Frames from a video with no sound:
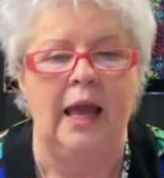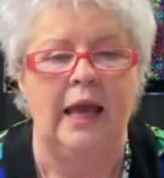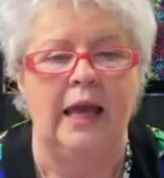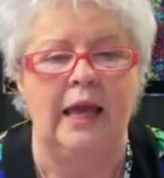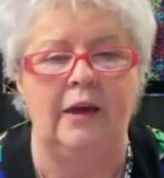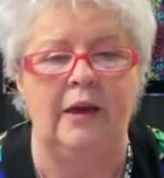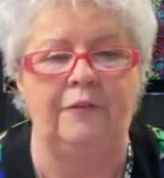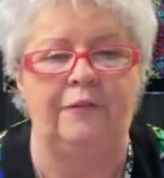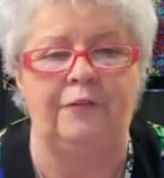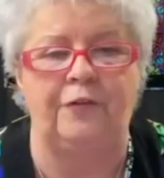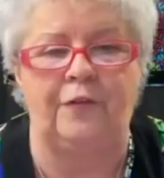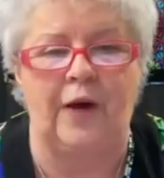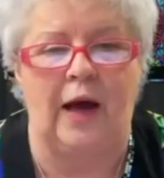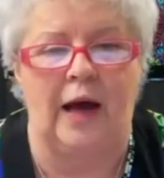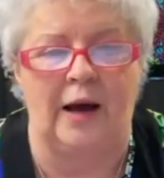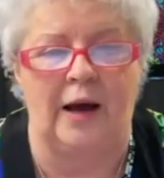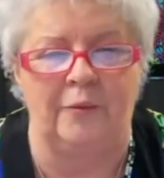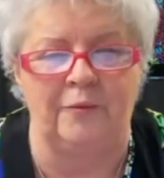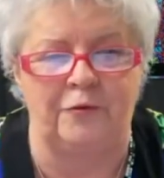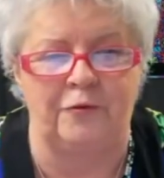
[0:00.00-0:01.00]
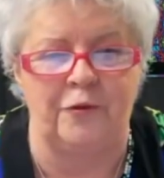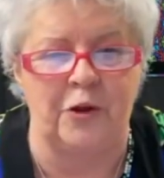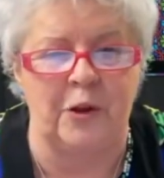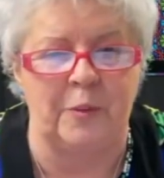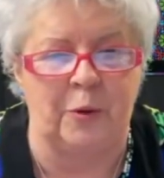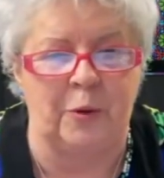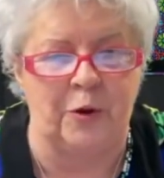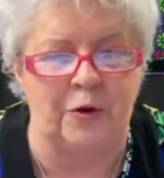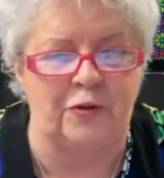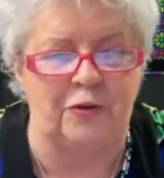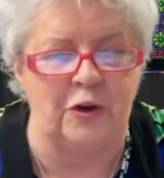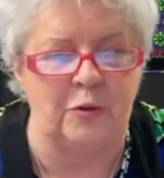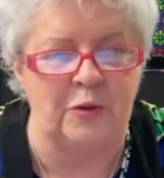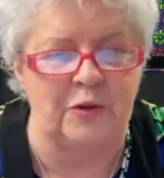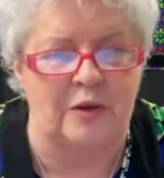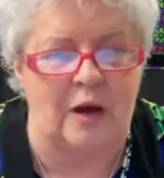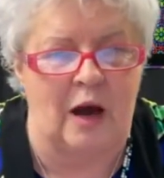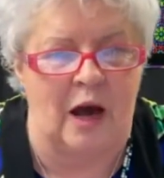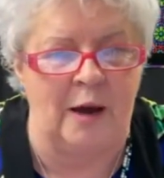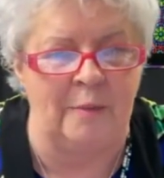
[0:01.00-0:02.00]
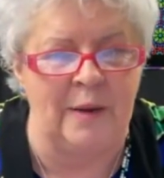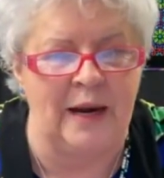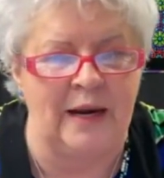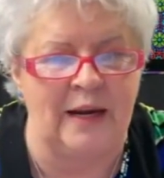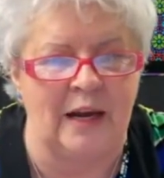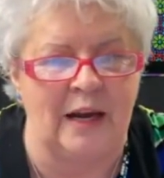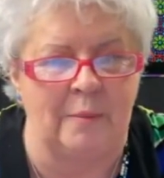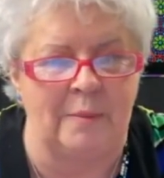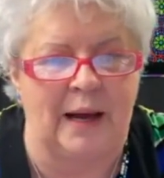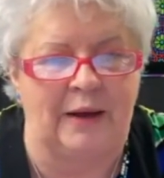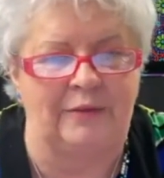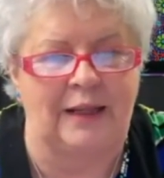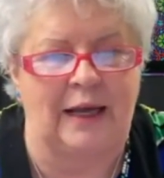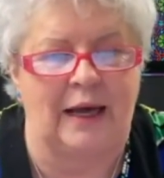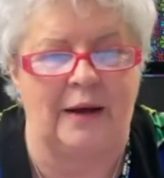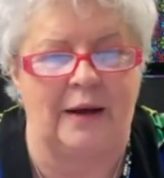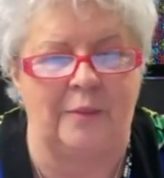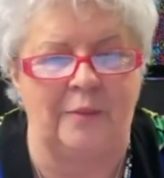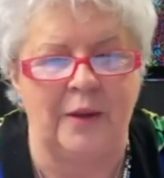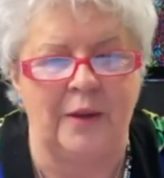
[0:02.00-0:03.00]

If um, for the person who was commenting about the